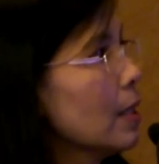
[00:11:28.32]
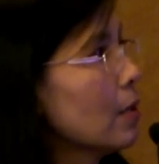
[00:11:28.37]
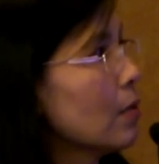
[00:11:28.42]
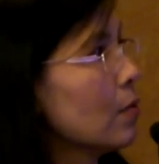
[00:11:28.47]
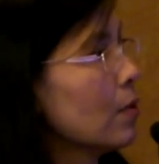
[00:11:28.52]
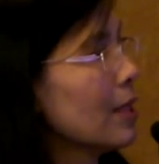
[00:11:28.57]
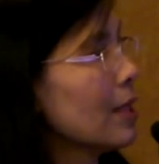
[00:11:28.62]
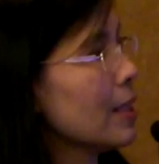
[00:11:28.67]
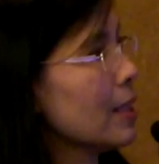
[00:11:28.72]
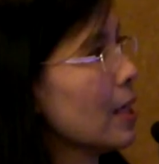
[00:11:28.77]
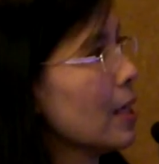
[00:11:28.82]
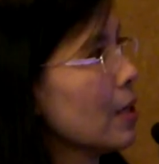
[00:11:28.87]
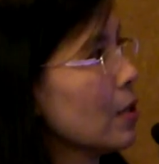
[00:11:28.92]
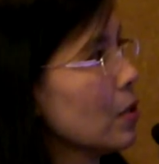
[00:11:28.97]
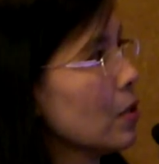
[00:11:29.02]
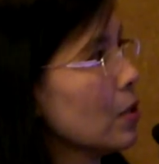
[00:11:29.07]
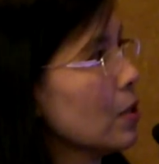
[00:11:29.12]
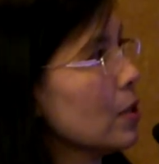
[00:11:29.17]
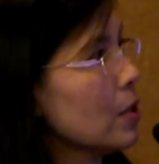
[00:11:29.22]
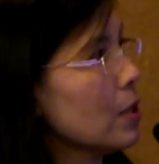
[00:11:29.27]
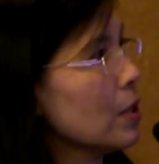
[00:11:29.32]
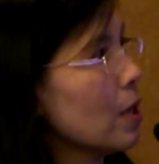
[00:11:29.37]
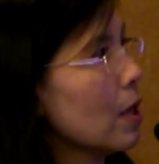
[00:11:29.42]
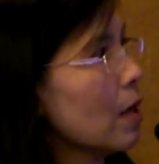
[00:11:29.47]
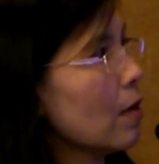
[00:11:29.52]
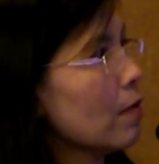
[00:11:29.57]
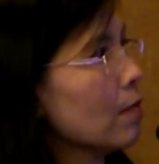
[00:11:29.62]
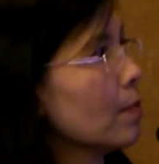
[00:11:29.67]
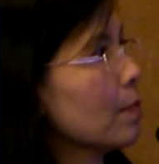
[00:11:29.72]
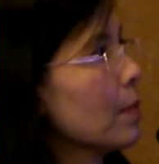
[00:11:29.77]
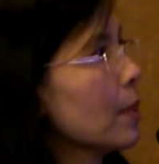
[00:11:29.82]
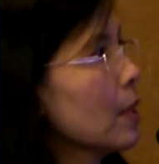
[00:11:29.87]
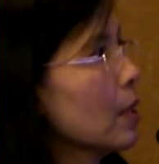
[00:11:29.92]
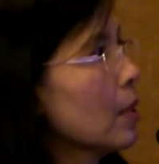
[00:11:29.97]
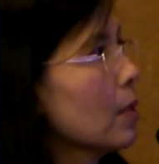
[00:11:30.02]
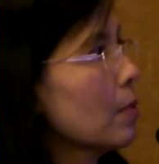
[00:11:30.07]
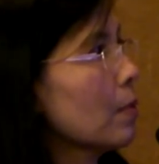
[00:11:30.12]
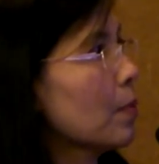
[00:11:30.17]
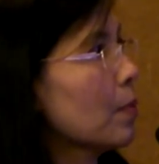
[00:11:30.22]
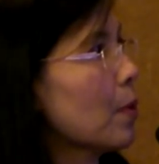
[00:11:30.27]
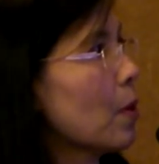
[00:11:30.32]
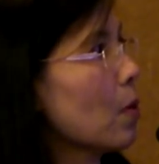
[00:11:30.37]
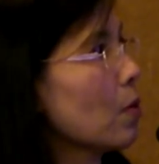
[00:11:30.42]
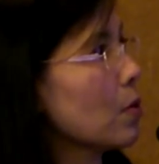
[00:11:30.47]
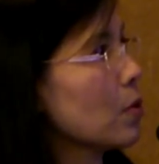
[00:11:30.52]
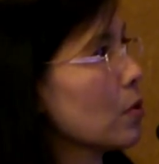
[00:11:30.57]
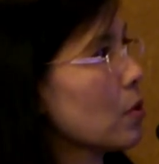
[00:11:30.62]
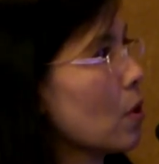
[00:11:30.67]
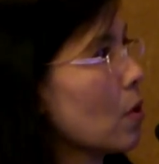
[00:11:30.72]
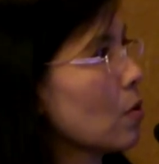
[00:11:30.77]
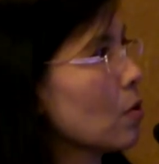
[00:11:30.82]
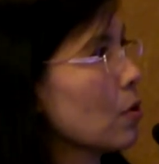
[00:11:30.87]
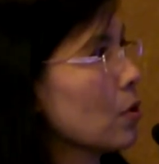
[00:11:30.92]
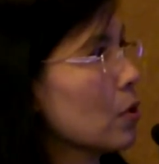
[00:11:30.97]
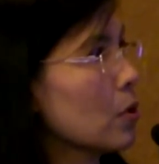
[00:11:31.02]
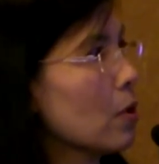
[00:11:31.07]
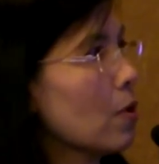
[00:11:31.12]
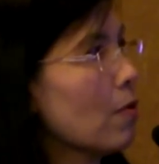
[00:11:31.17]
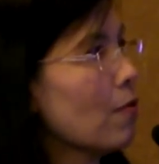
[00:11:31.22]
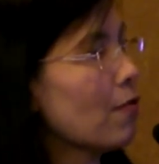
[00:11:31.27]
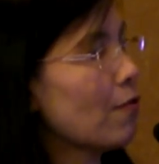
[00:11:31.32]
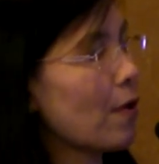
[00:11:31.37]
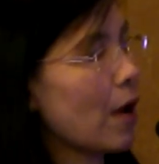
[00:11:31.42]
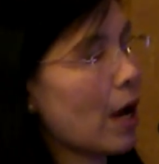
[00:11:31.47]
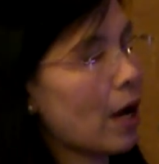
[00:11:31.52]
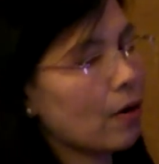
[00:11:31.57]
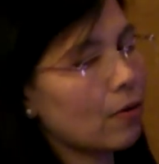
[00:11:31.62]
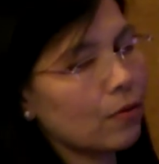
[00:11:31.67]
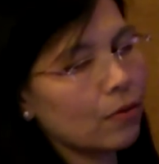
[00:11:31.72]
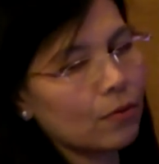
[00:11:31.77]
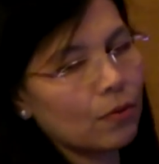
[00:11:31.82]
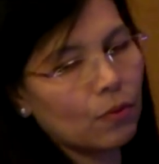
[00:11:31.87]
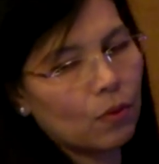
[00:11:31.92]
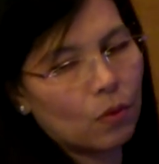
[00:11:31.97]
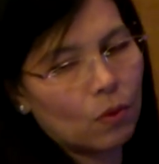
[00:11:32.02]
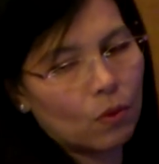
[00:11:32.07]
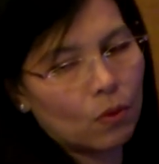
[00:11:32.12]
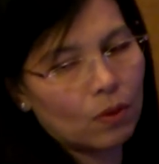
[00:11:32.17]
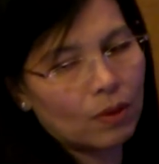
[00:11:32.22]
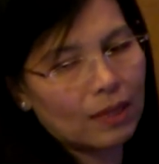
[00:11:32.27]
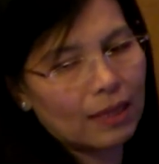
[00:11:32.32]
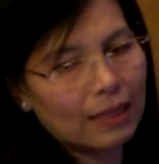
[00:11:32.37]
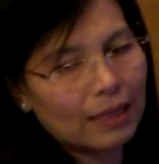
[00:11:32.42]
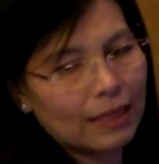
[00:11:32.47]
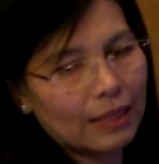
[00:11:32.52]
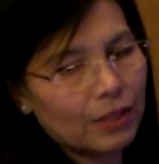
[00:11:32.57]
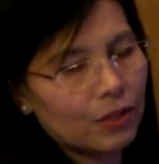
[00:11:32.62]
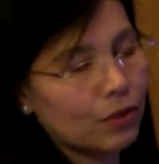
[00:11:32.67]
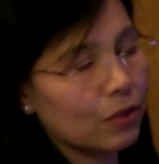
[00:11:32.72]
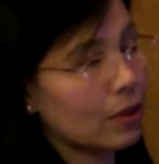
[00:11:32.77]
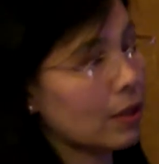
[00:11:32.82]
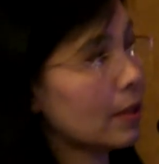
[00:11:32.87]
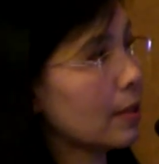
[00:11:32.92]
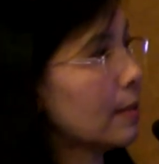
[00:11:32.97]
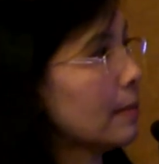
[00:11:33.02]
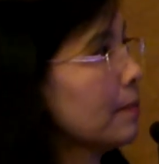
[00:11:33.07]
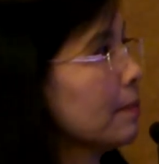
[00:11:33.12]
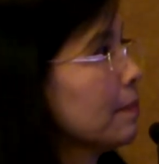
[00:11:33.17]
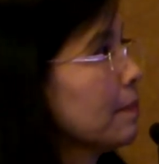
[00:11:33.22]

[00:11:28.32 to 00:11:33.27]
rejection of pro-social value or relation,